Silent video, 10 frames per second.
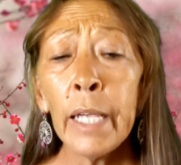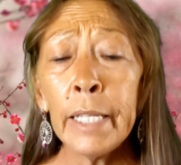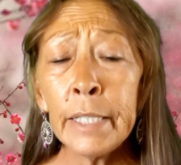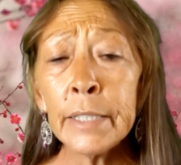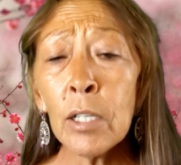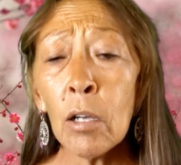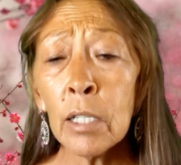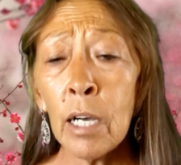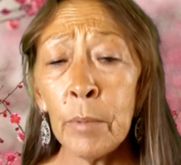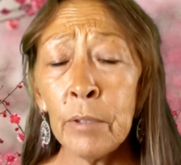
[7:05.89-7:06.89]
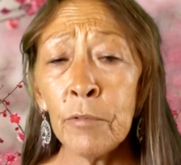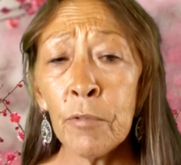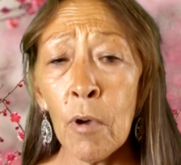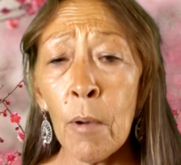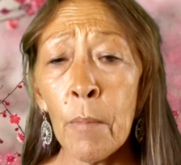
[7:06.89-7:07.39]
It is all coming
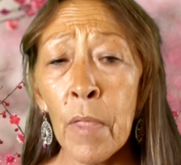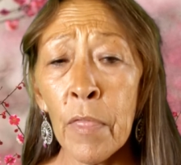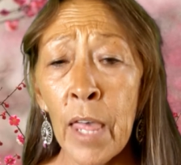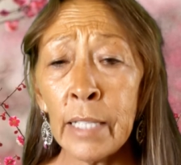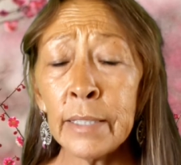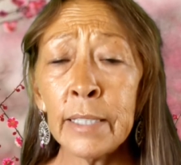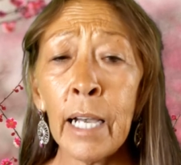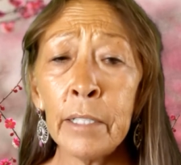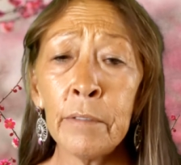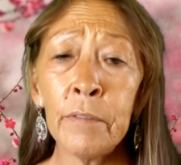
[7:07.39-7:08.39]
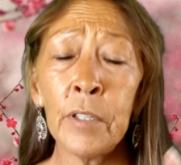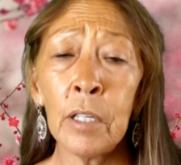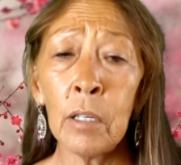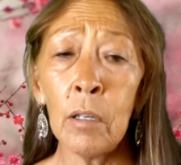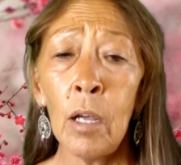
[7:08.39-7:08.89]
from that side of
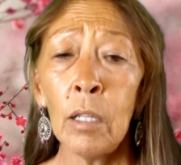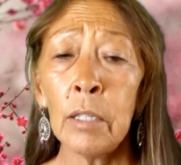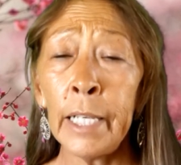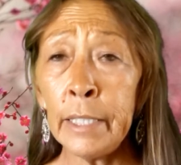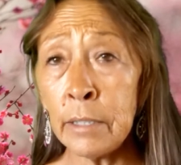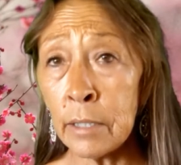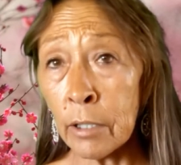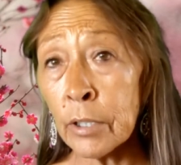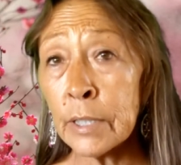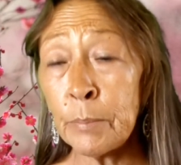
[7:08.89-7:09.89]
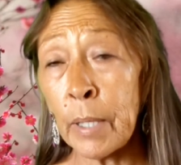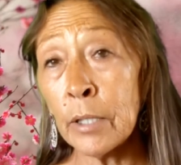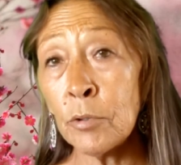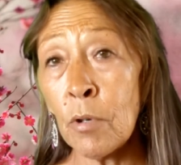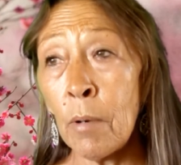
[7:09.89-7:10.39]
the light and dark
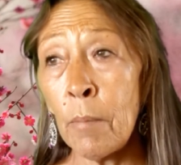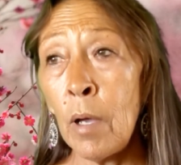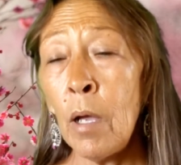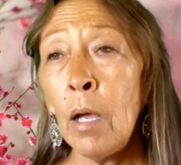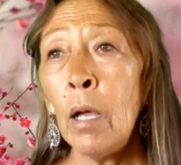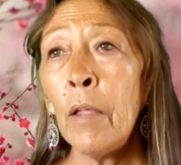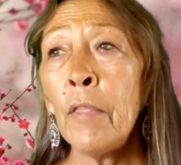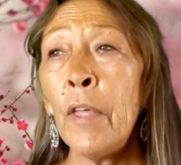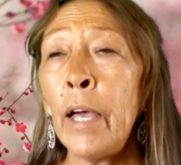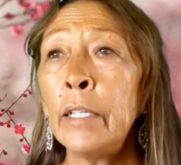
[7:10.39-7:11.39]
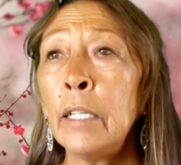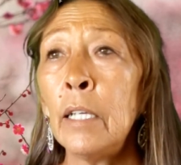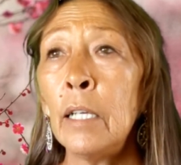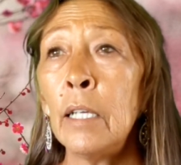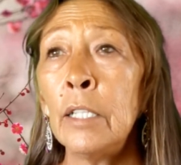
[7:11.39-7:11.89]
spectrum that
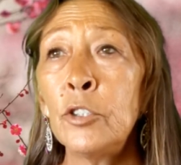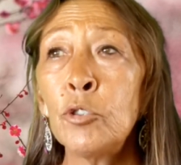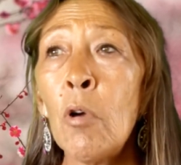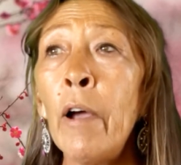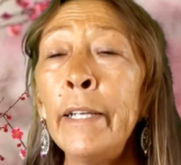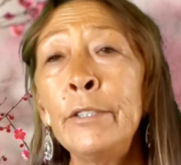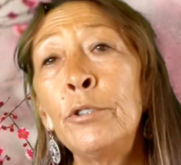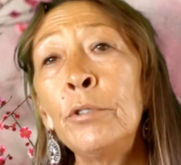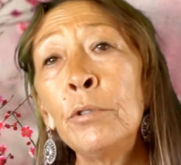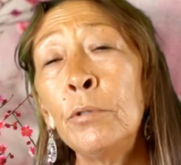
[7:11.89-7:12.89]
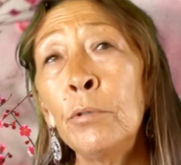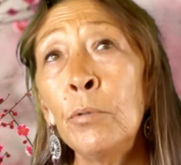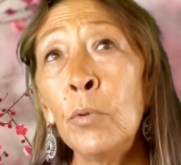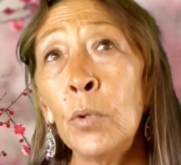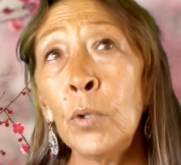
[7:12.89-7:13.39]
is trying
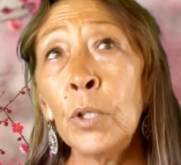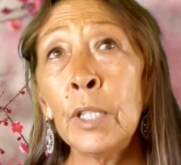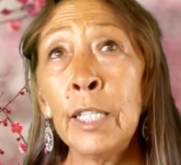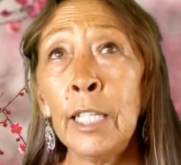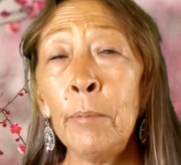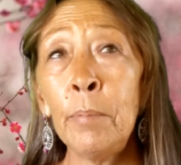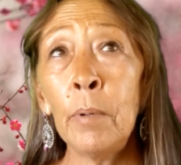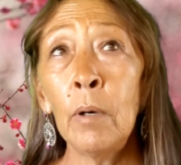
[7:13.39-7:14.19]
to keep